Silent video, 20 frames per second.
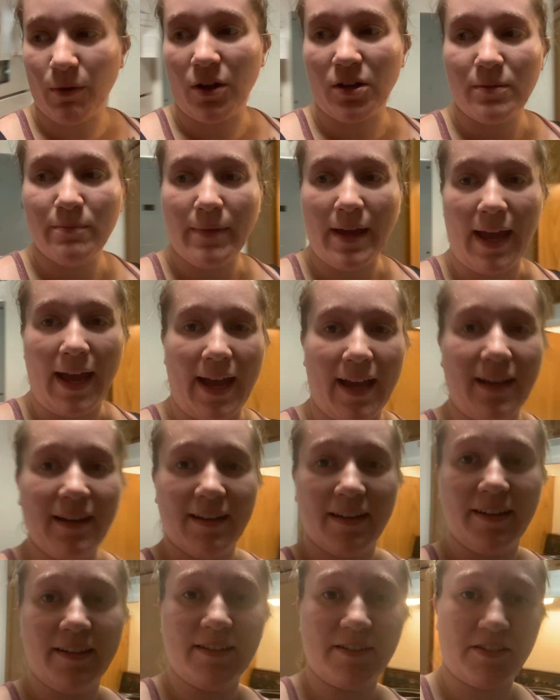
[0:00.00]
welcome
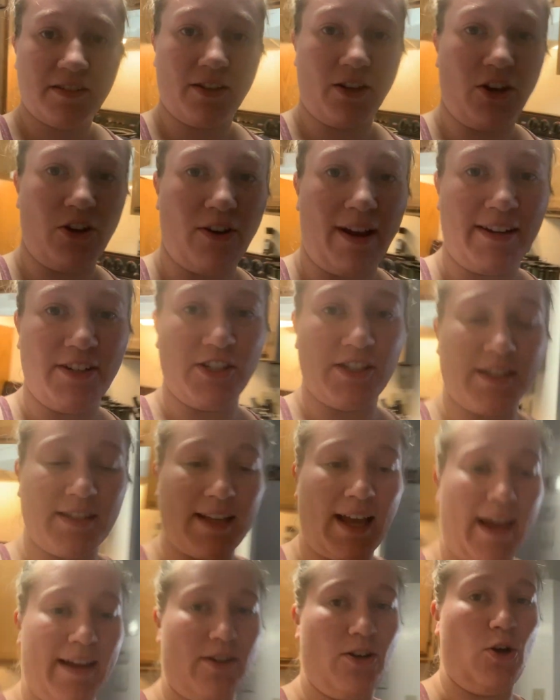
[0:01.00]
back. So I just
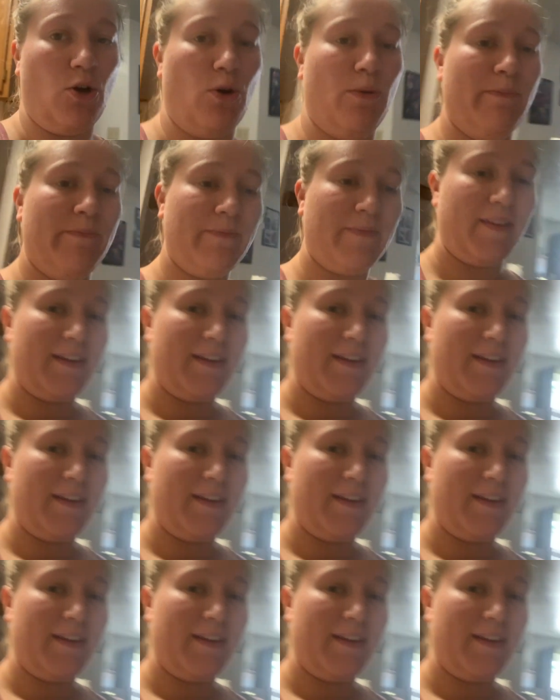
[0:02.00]
got home